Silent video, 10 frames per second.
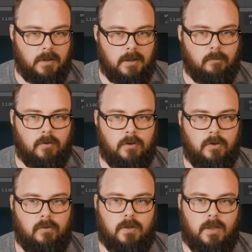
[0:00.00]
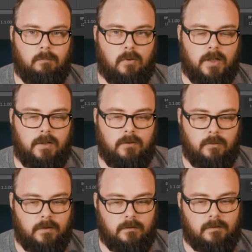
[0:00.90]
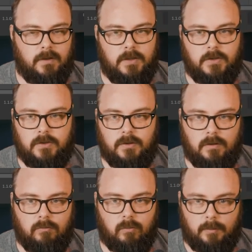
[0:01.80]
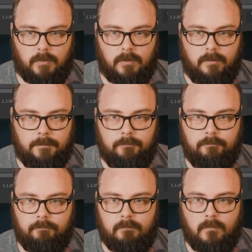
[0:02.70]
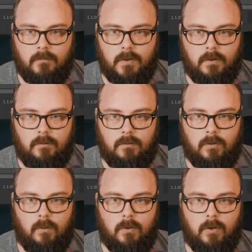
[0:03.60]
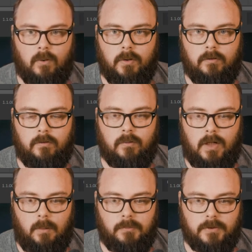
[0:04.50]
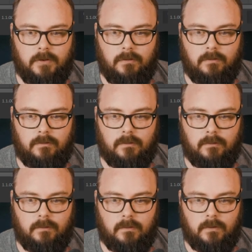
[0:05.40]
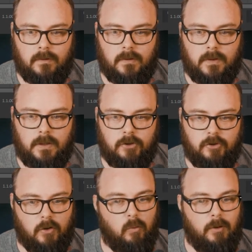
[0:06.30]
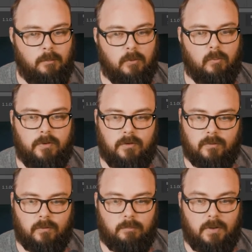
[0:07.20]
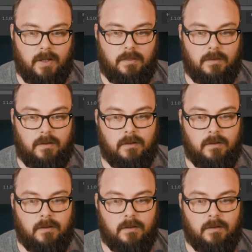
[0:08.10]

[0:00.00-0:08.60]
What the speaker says: And I'm going to use a brand new installation of REAPER. So go into Options, Show REAPER Resource Path in